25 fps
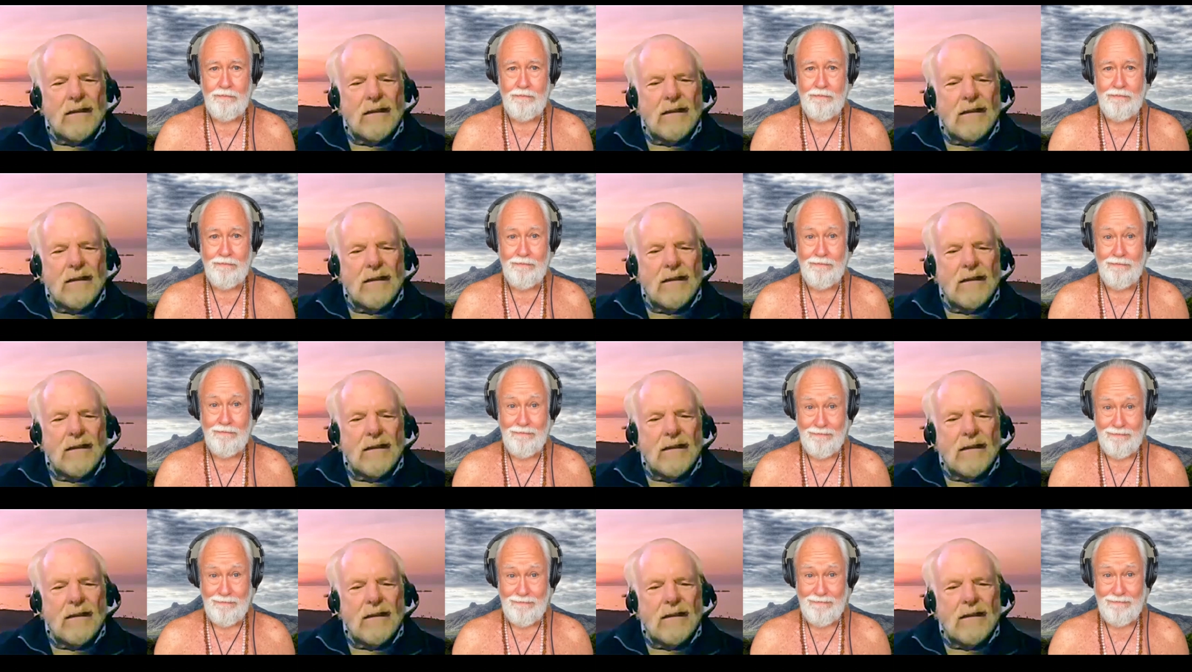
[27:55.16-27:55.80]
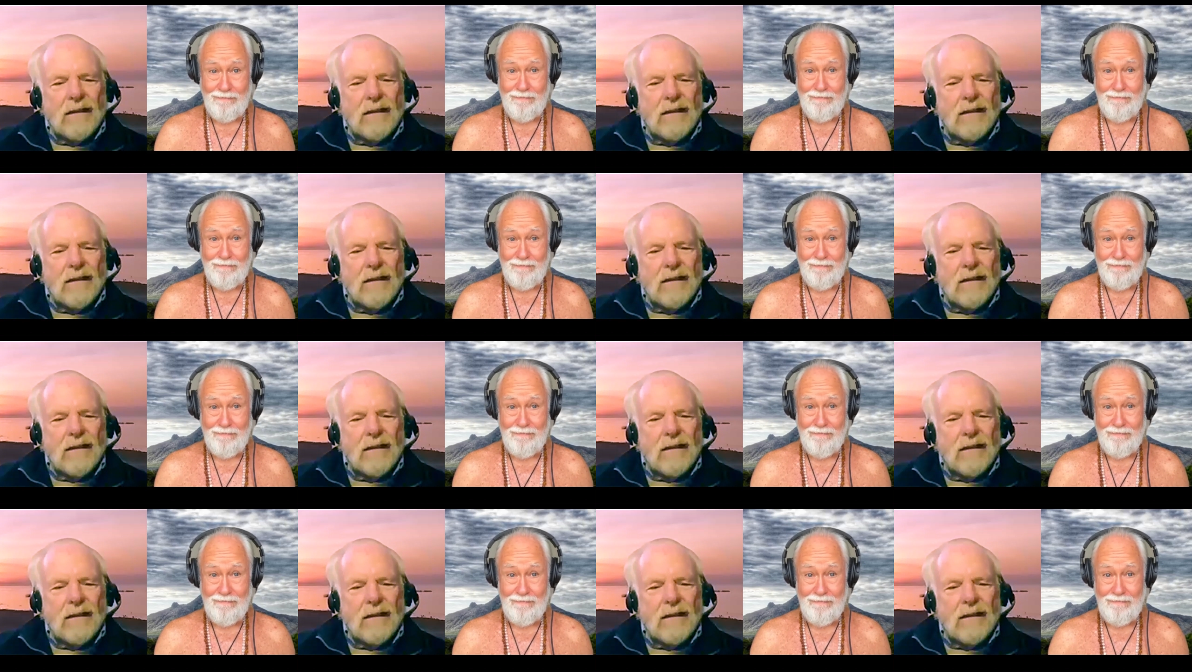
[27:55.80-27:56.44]

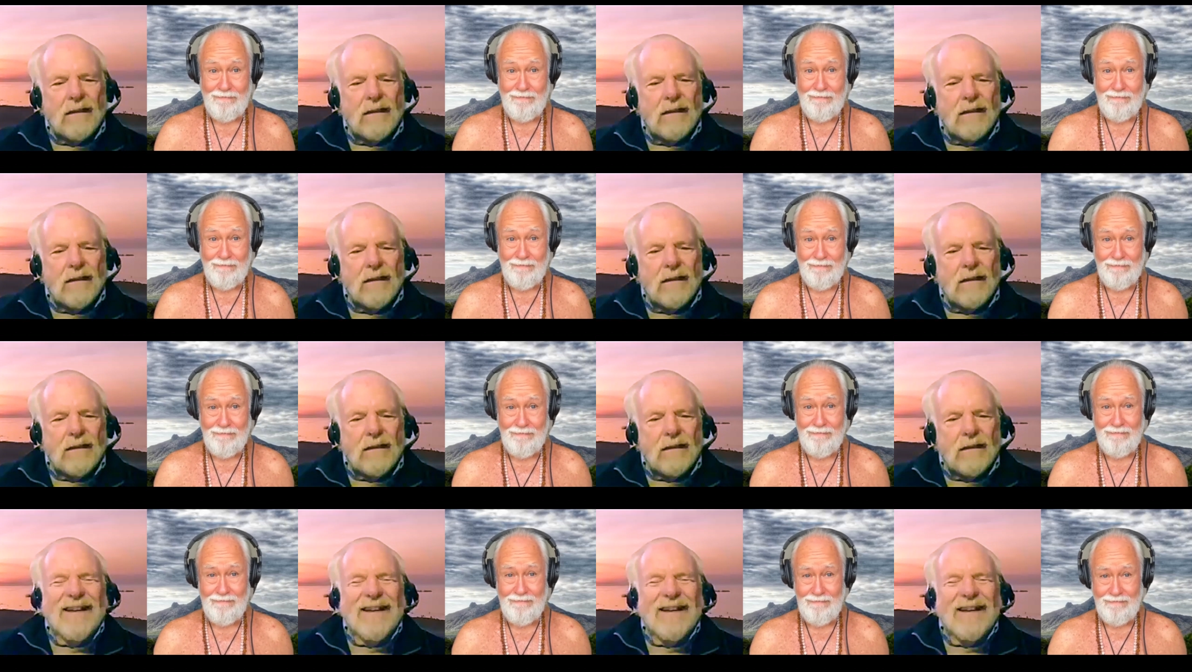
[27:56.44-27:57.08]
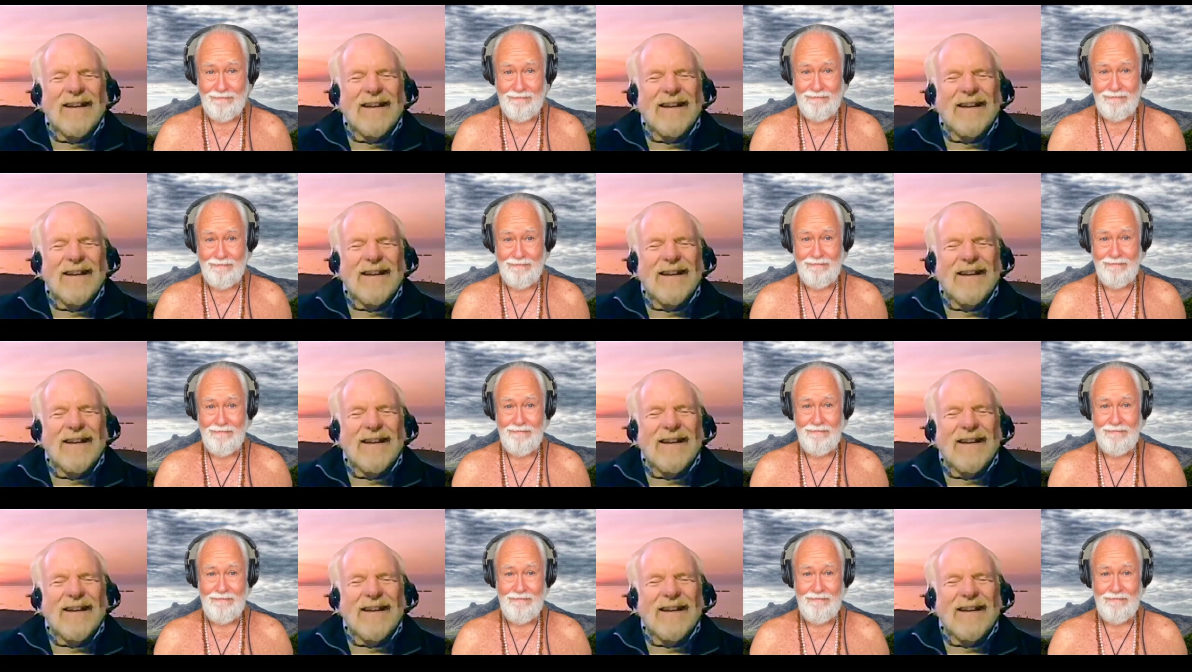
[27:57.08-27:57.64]
No one is speaking in this clip.